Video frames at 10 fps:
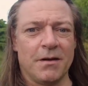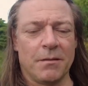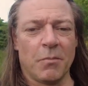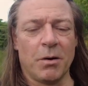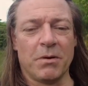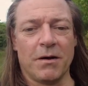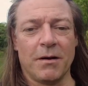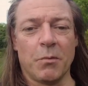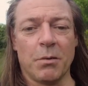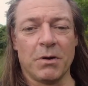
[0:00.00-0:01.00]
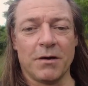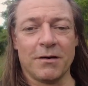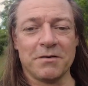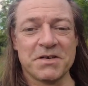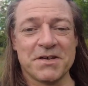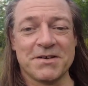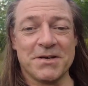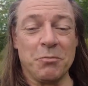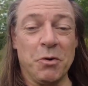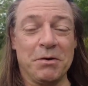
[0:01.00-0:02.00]
He might be a Nazi to
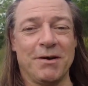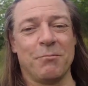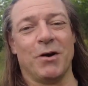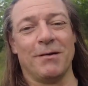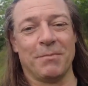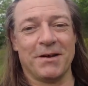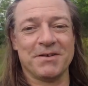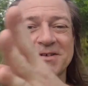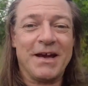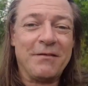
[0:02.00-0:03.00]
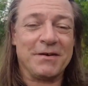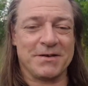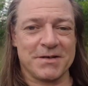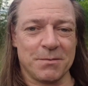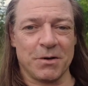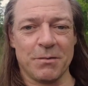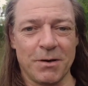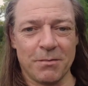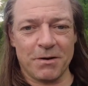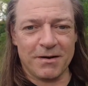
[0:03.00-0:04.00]
someone, he might be a saviour to someone, he
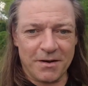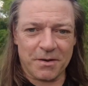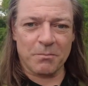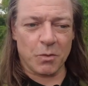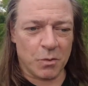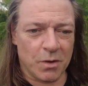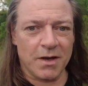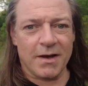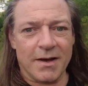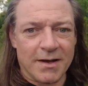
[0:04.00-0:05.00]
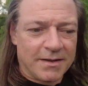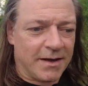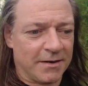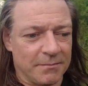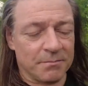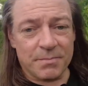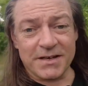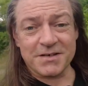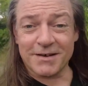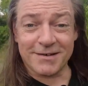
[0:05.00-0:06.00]
might be nothing more than
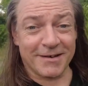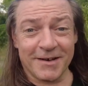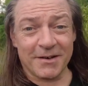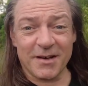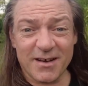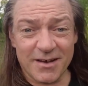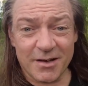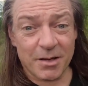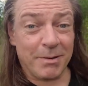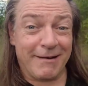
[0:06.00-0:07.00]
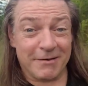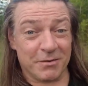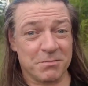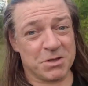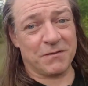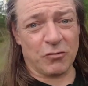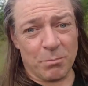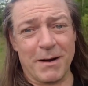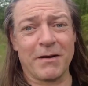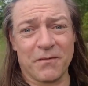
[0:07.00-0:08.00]
basically a paradigm shift or a
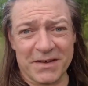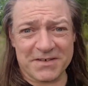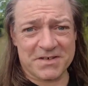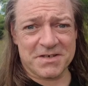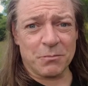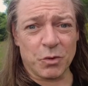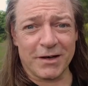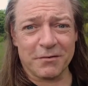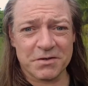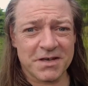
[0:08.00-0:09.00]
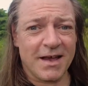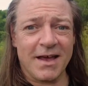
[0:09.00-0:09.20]
bug fix to someone else.